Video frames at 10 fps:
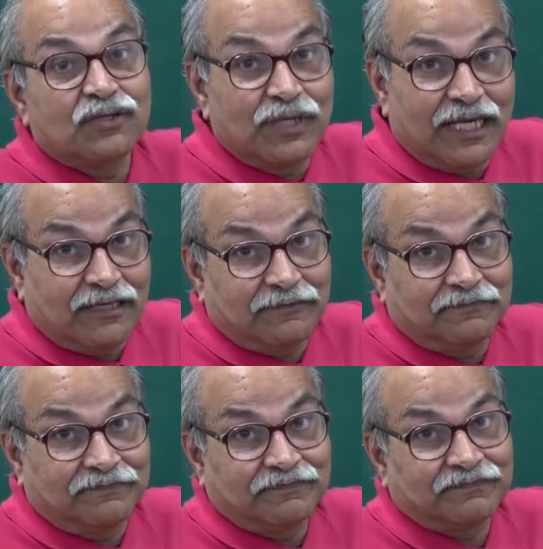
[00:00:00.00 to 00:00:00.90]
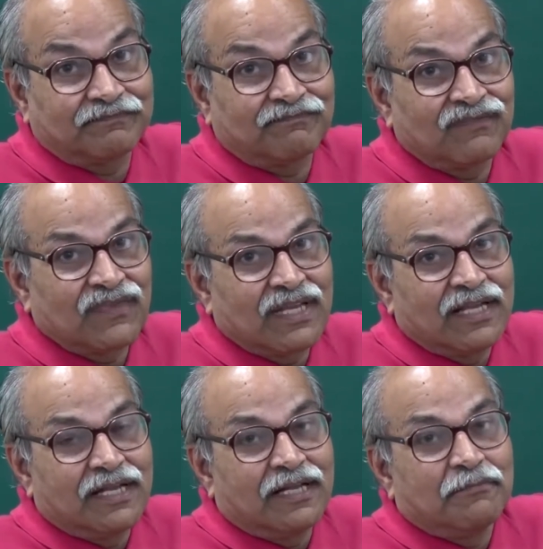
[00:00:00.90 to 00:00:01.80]
story.
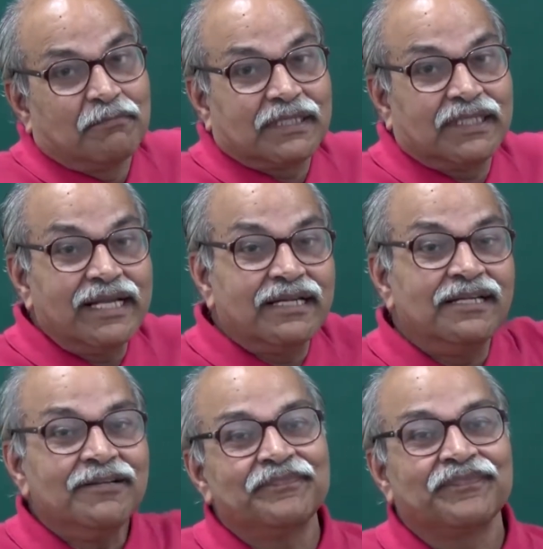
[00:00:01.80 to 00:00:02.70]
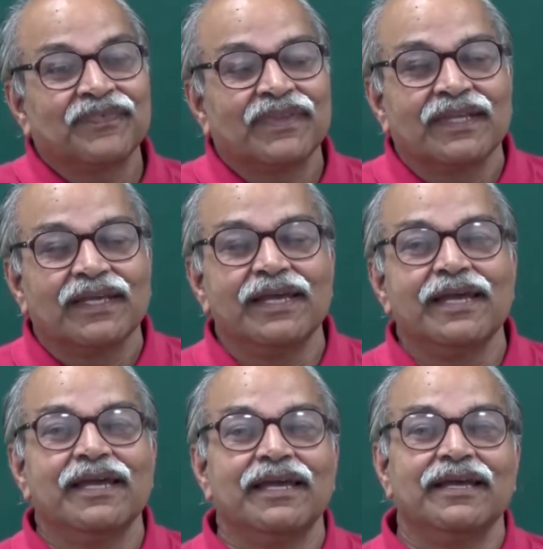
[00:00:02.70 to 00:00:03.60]
But then
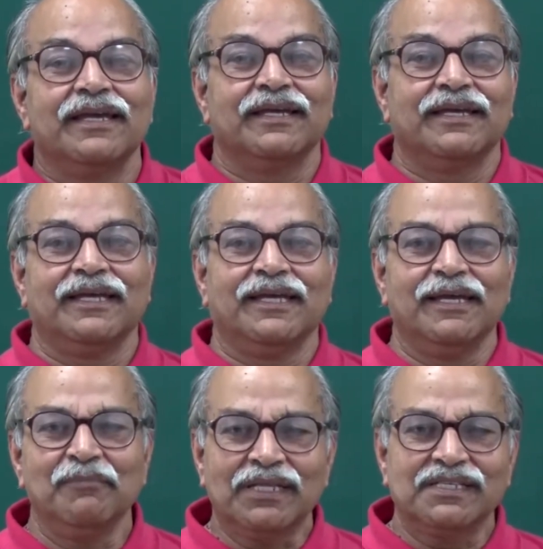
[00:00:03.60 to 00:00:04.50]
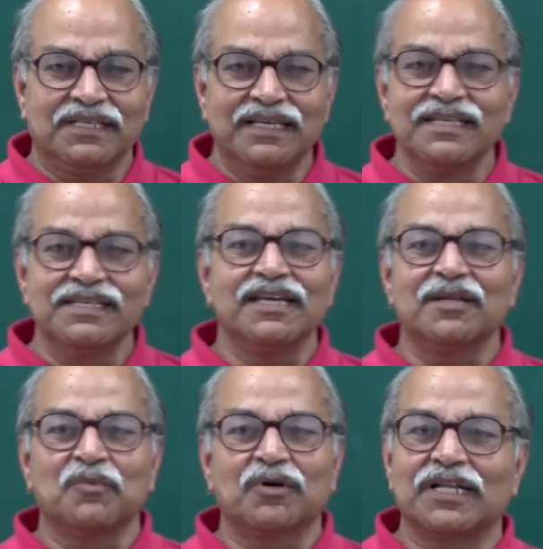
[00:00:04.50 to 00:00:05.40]
a much
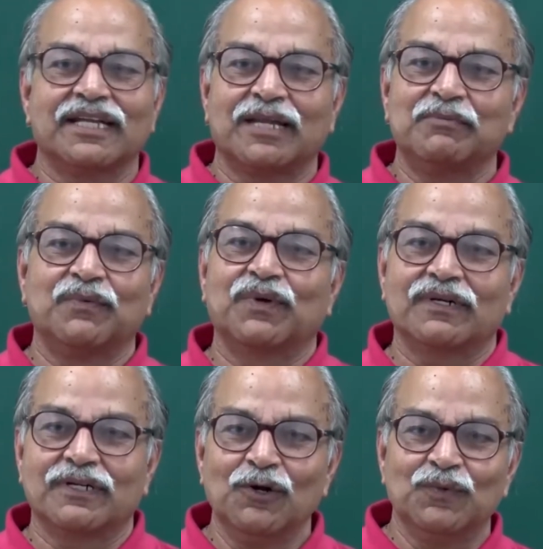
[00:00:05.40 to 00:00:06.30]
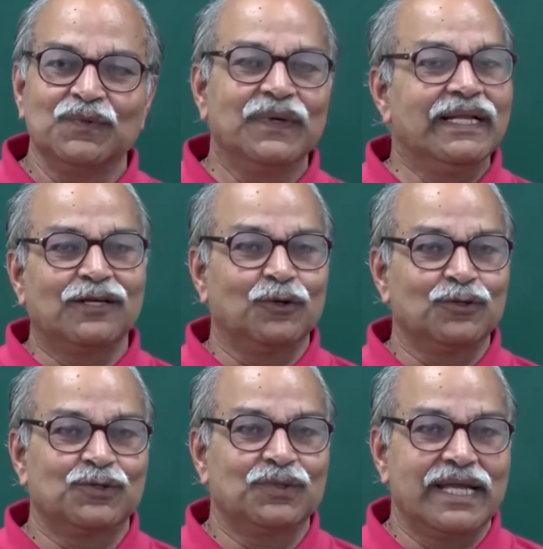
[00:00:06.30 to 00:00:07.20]
easier model can be worked out, very
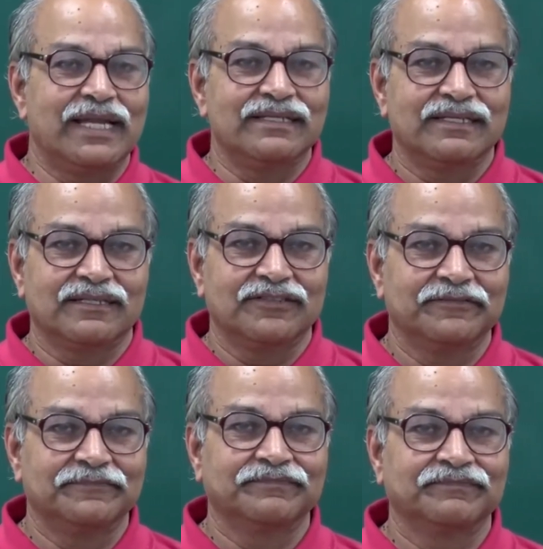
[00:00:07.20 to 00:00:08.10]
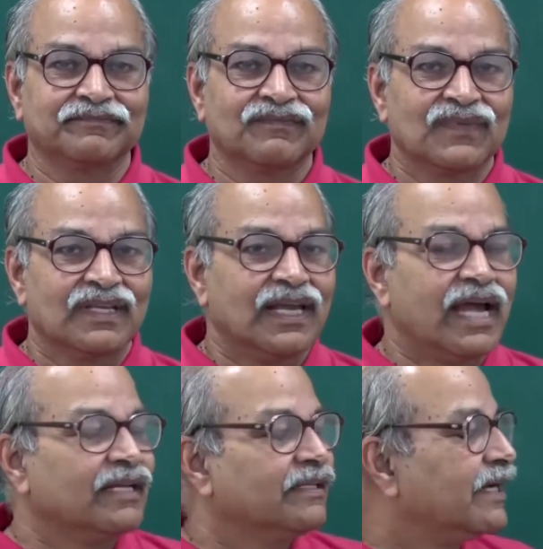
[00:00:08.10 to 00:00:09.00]
close to reality,
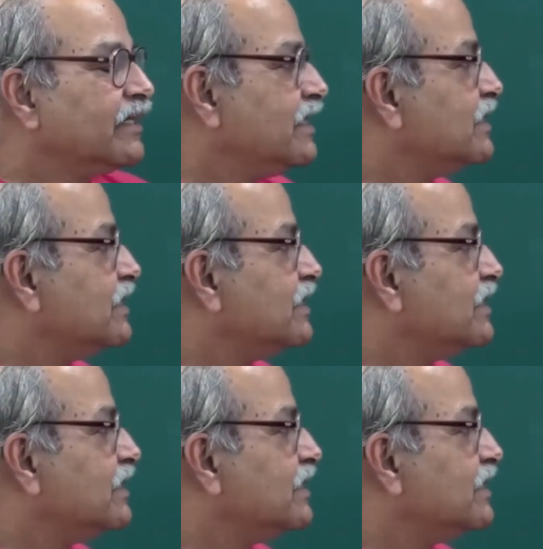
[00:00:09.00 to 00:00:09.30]
and that